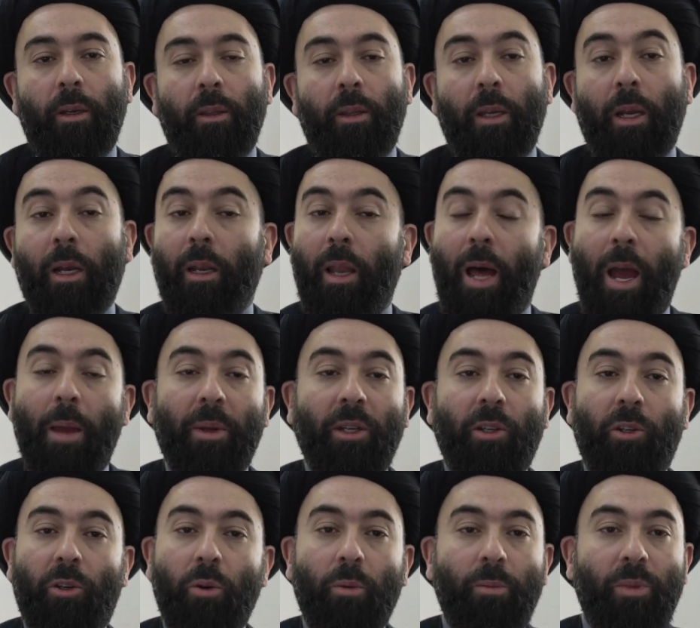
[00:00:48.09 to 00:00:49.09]
The
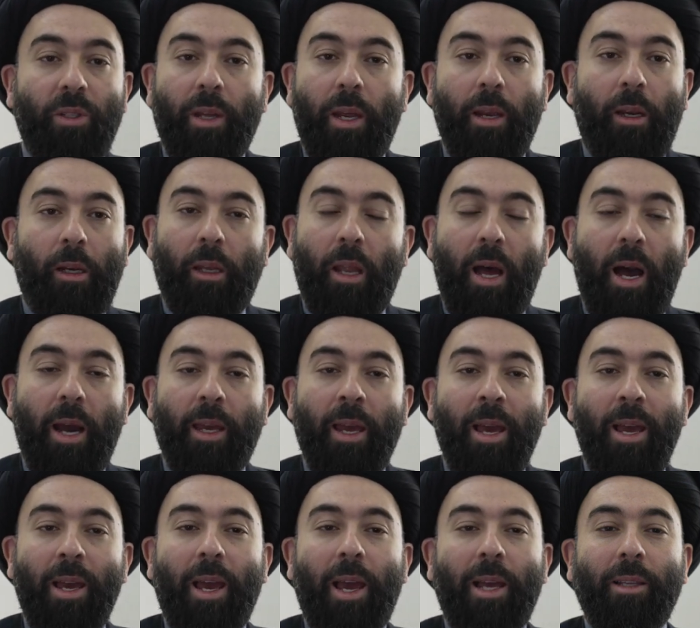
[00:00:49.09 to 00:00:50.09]
climate doomsday clock
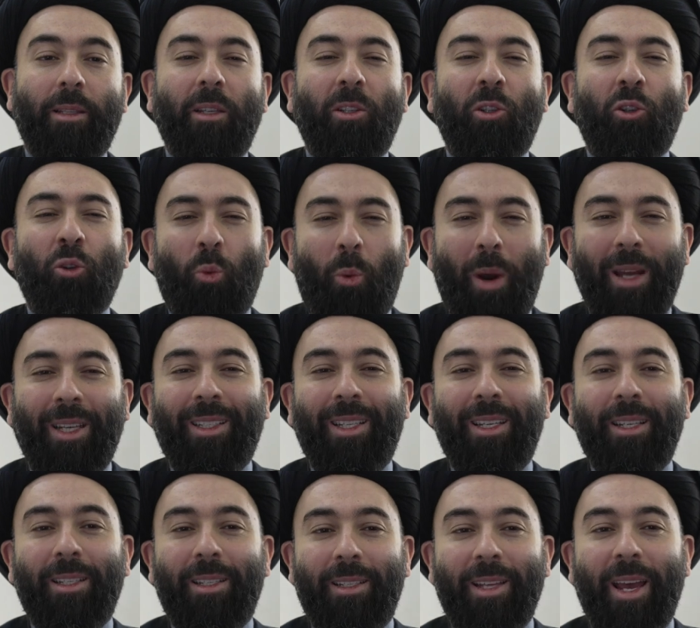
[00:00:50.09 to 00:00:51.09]
is at
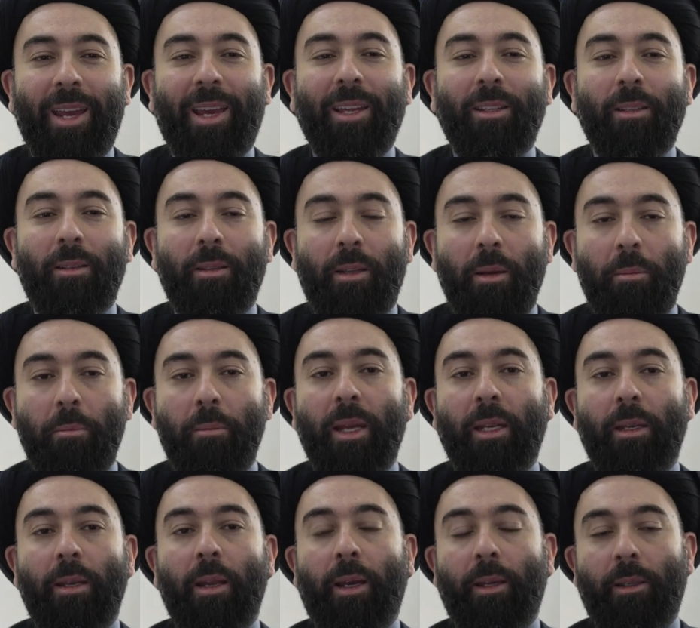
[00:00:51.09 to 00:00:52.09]
20 seconds to
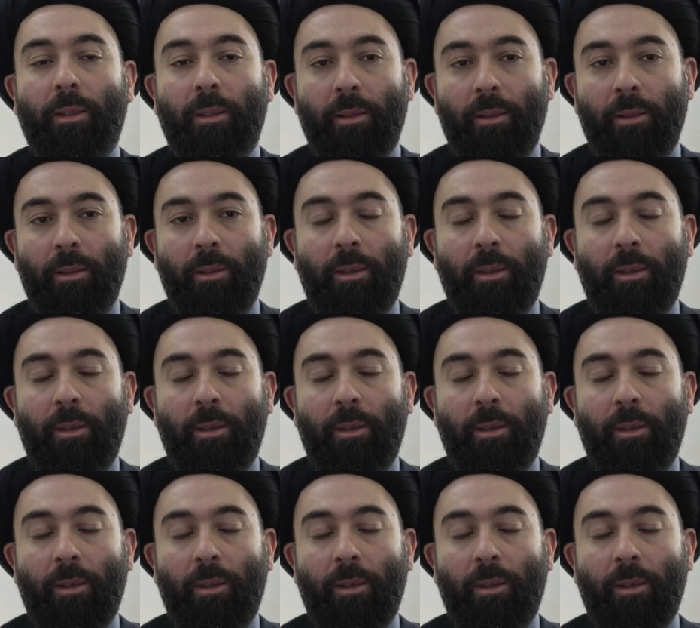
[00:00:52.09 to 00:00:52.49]
midnight.